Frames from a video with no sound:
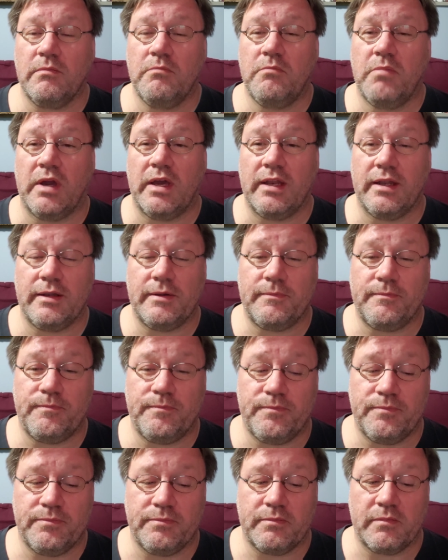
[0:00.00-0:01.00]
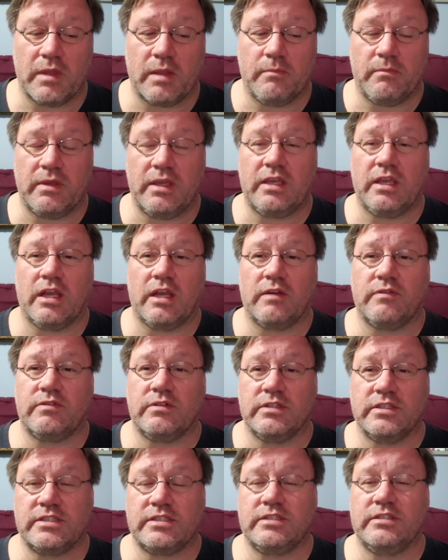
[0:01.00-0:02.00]
But be
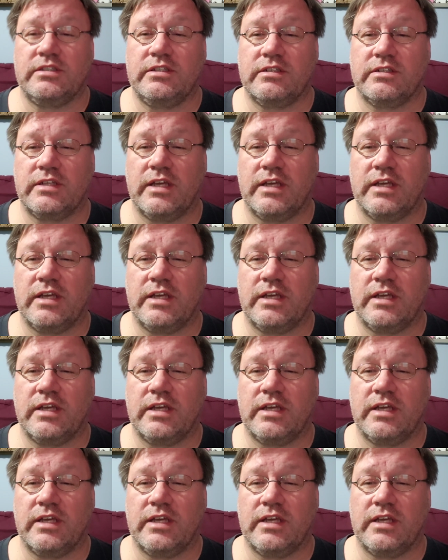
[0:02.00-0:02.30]
careful. Listen to your